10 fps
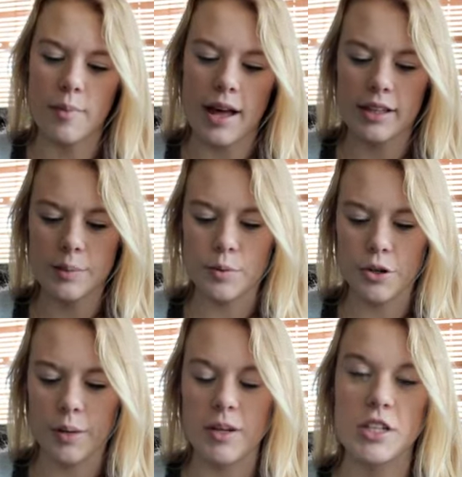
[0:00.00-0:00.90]
Matte Lip
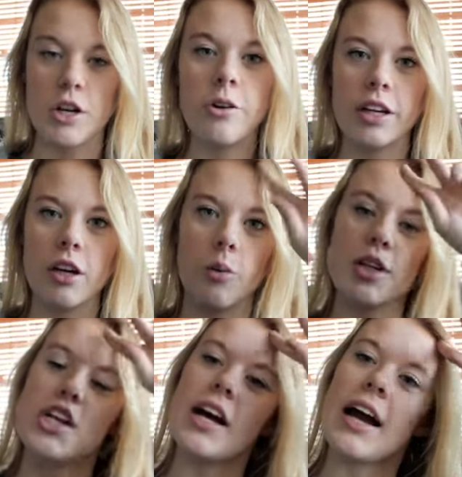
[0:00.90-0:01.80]
Cream in Tokyo,
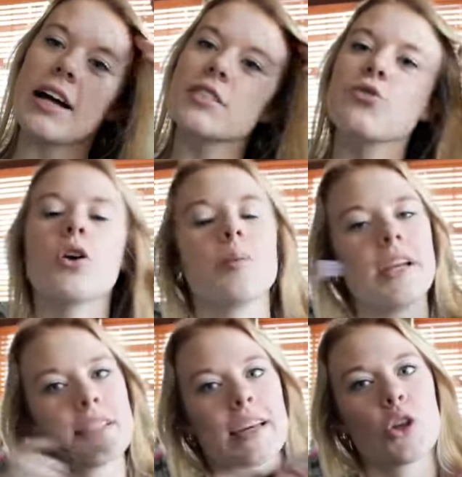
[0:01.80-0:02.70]
which I asked for
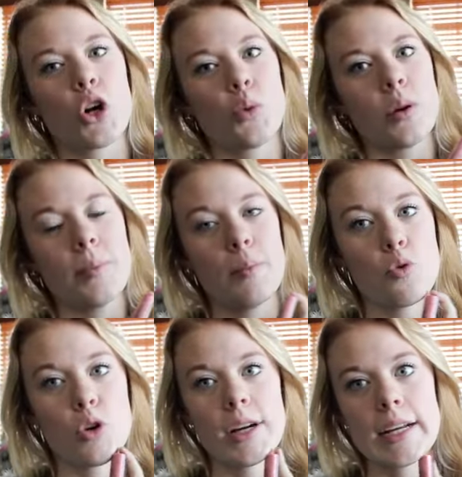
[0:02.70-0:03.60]
because I thought it would be
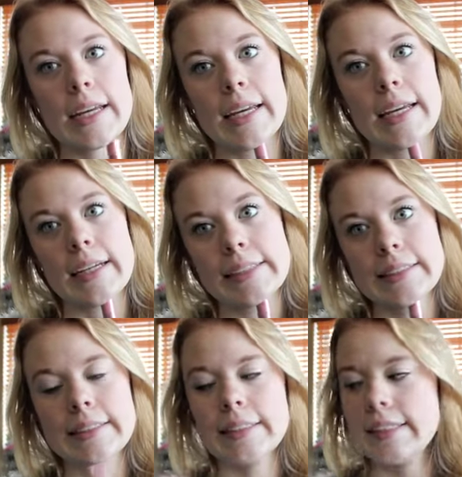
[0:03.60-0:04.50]
pretty.
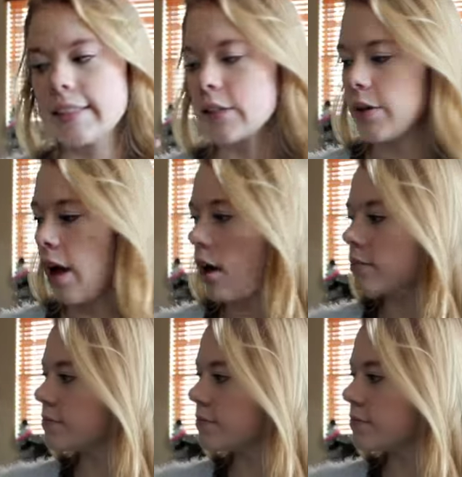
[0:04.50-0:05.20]
So yeah,